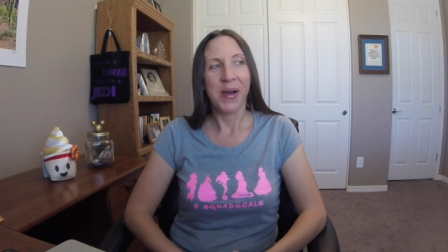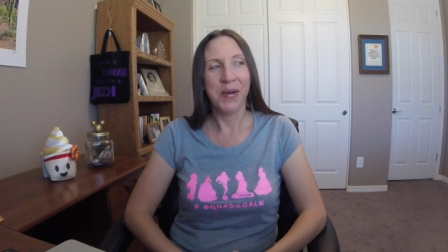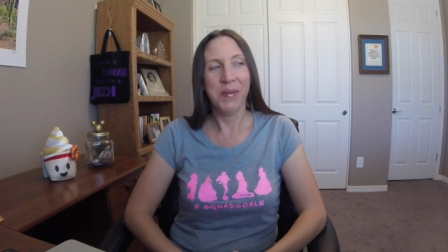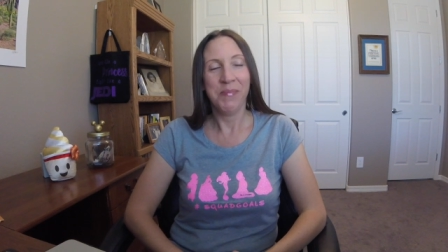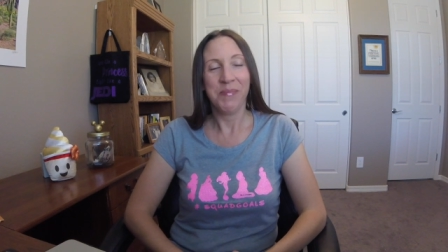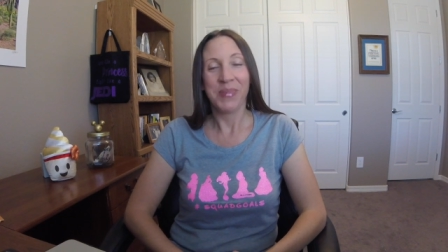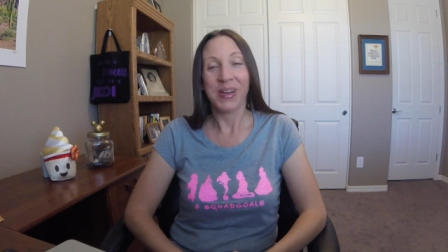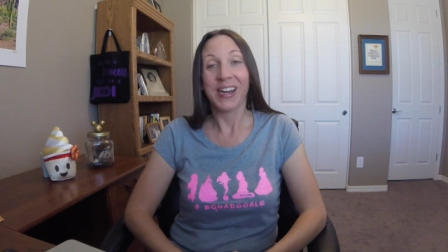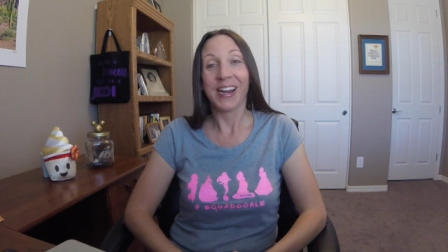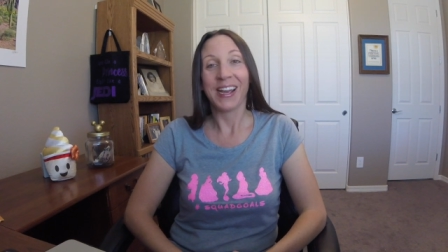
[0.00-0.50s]

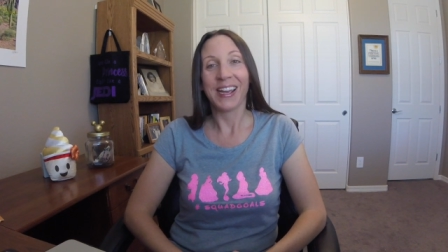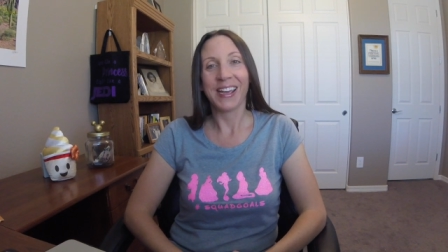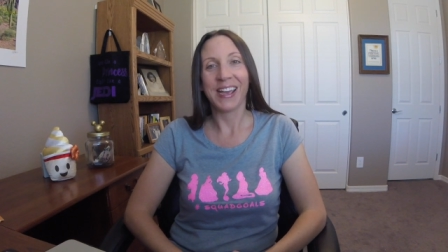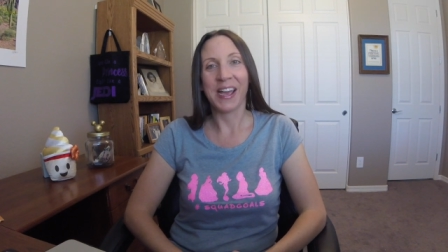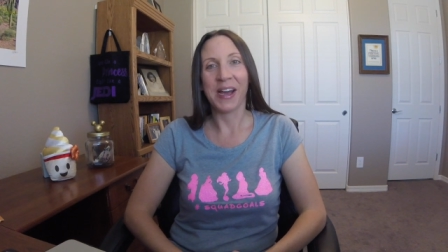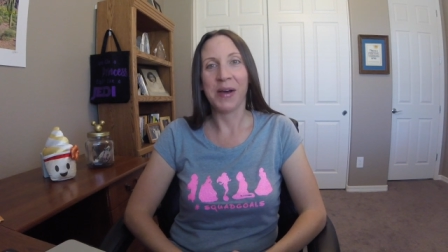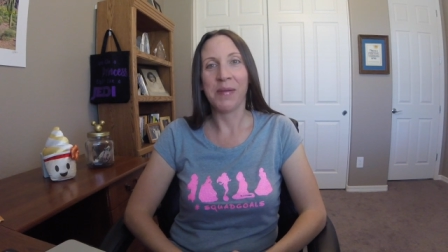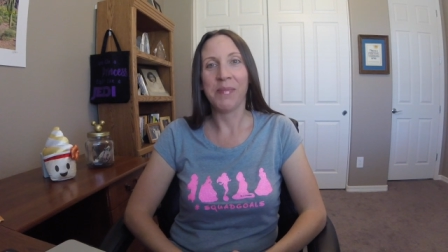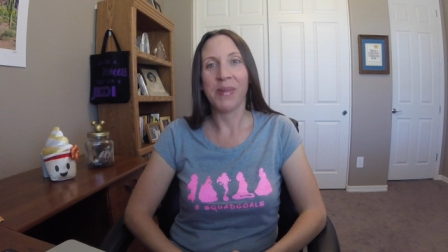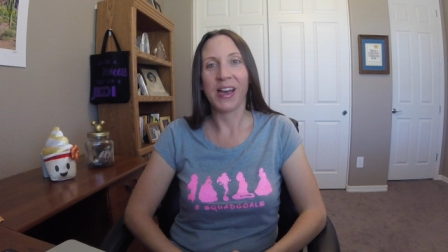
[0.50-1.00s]
um, but I
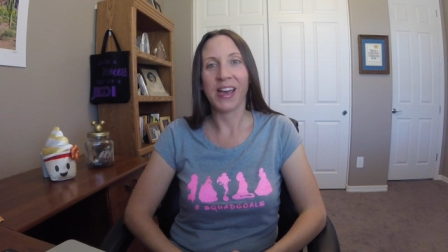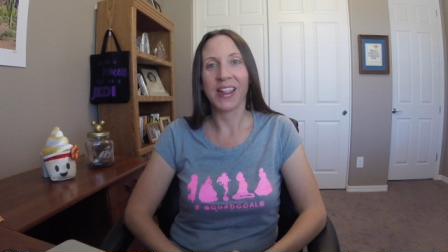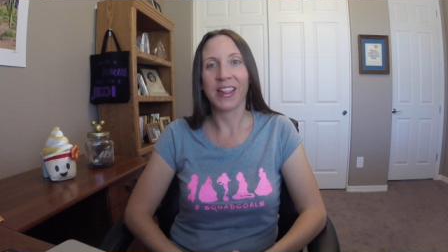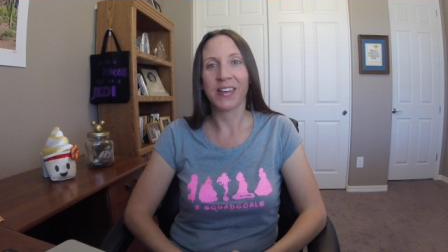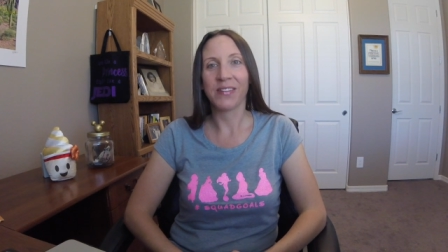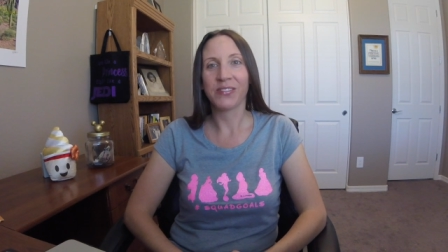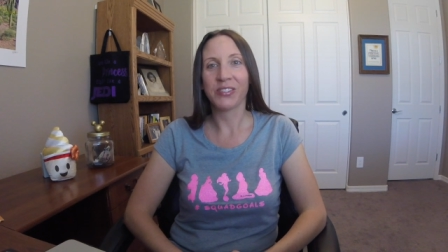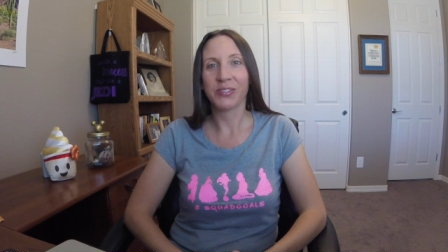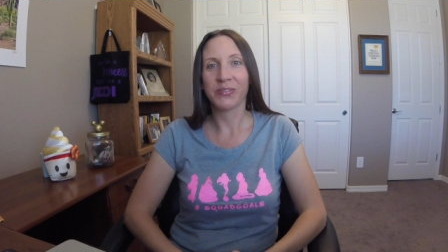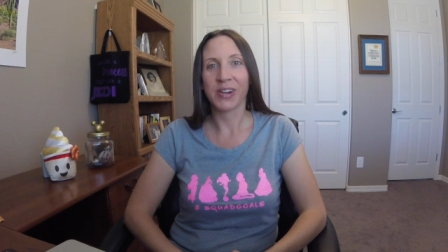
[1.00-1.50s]
am. I
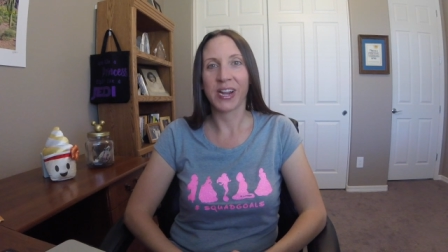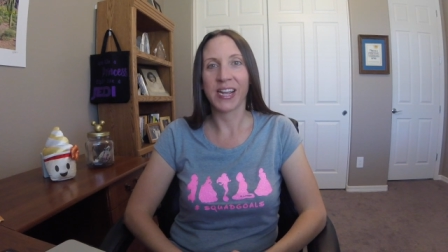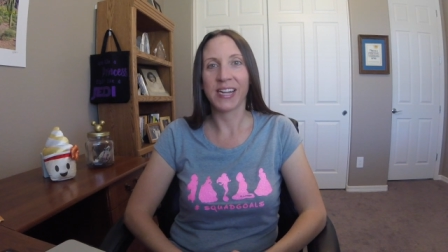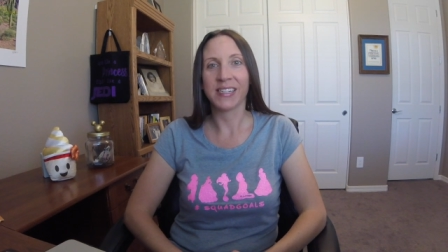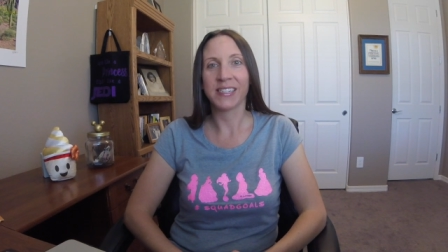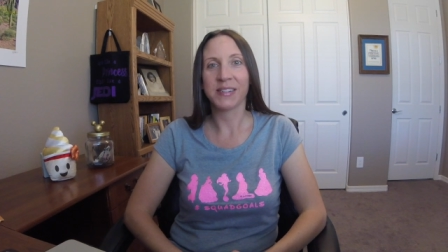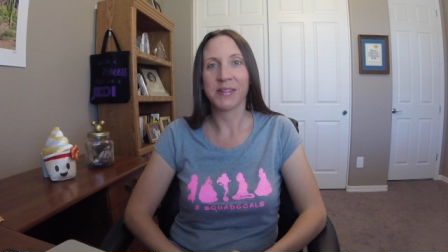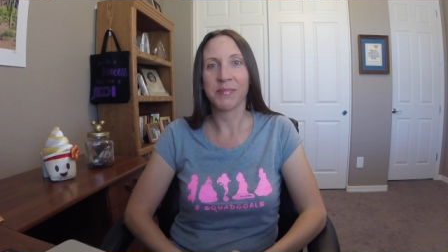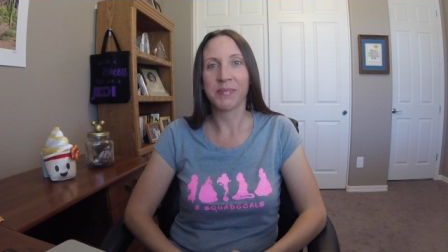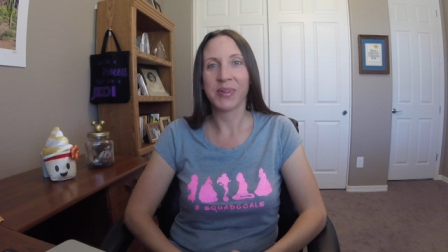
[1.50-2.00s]
love to
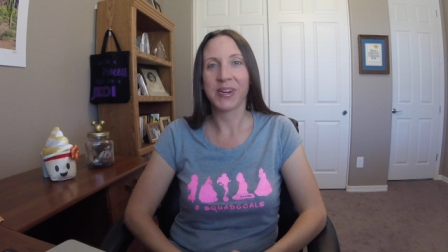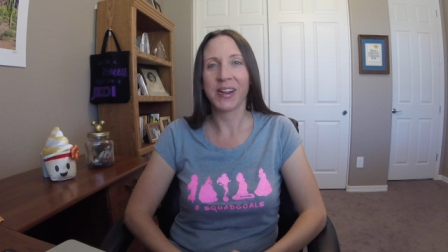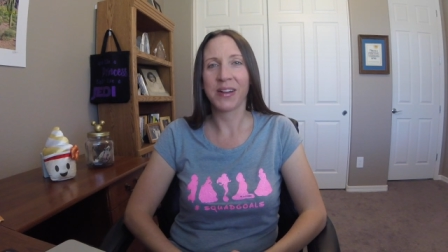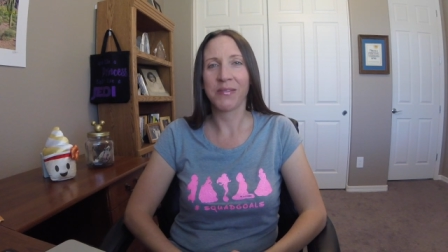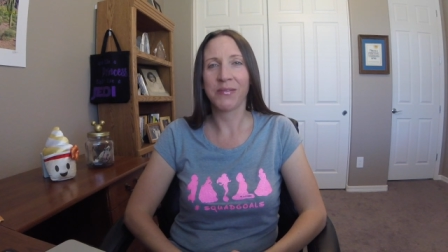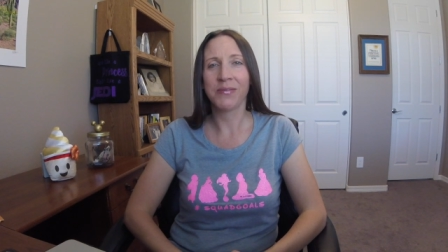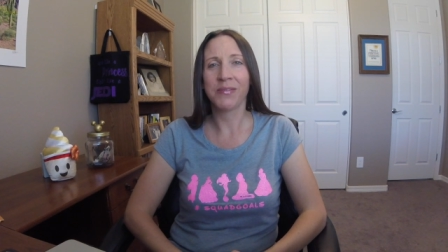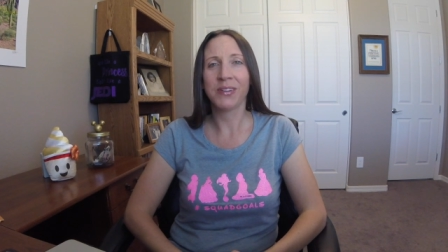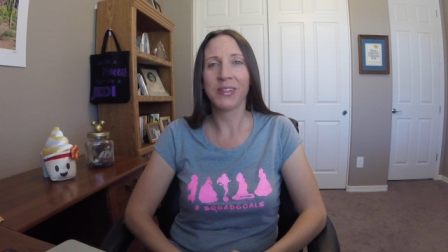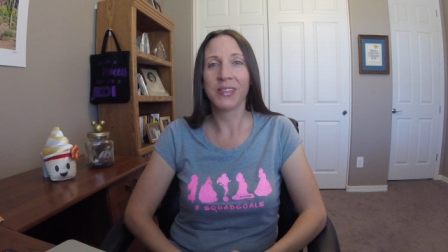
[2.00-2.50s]
write, but I
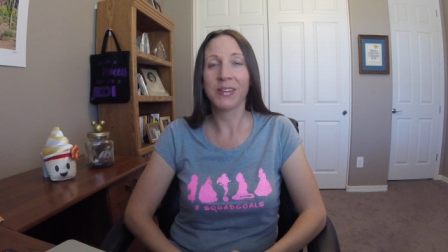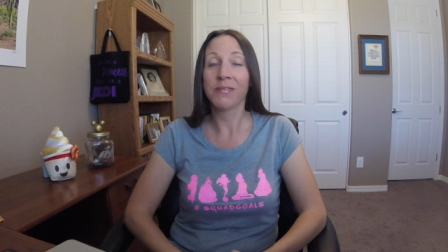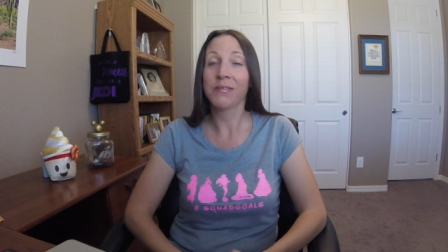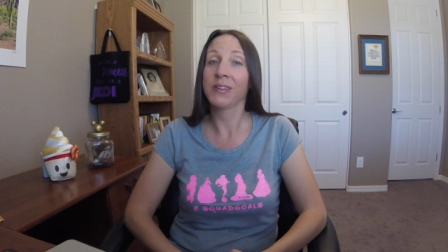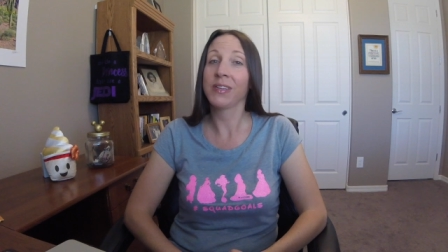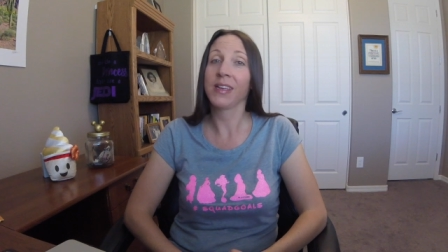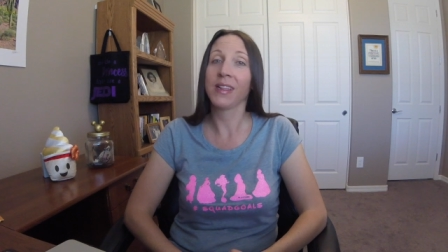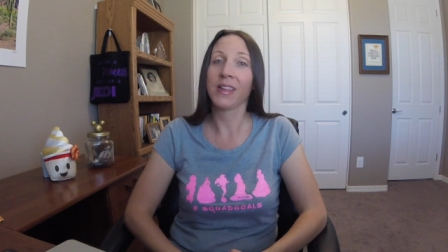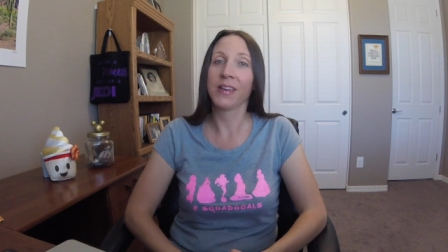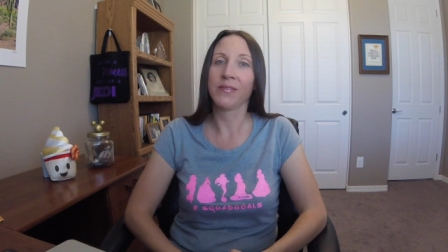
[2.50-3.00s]
really,
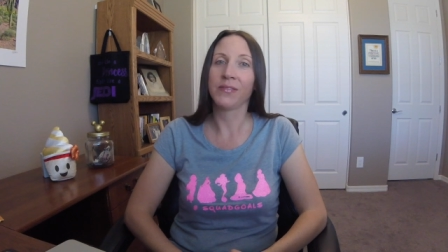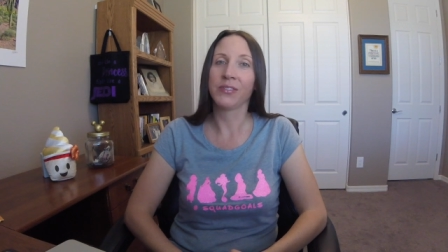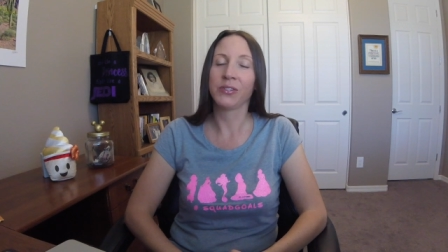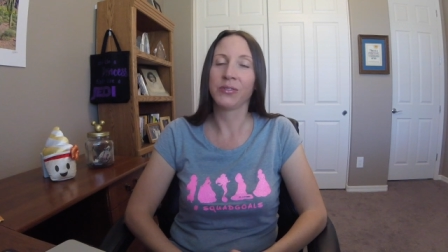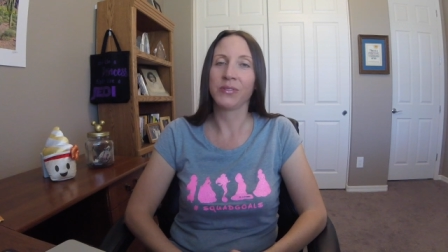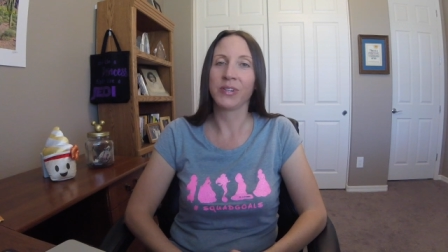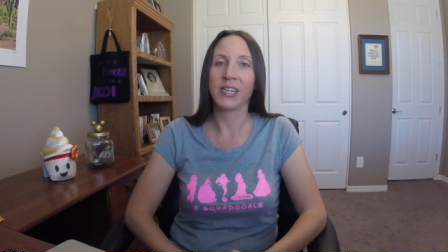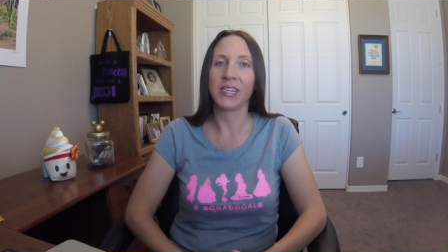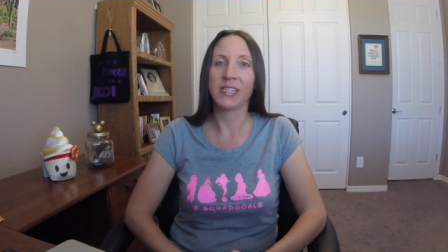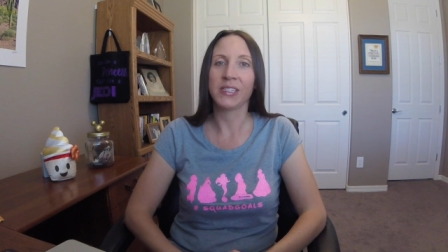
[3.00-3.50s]
really love to
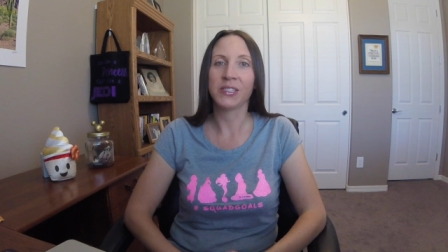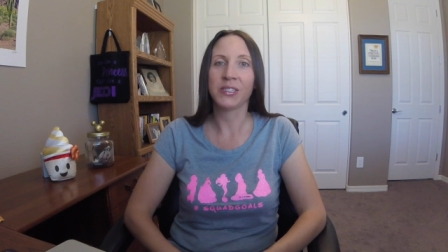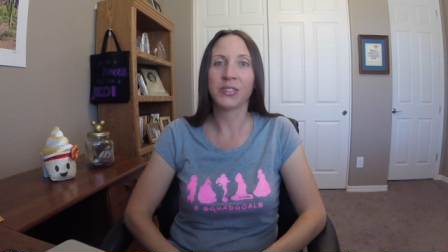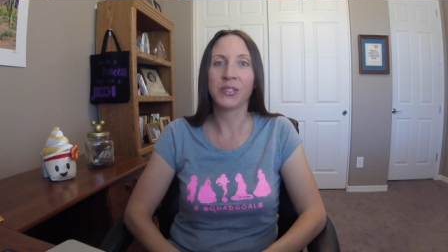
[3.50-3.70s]
read.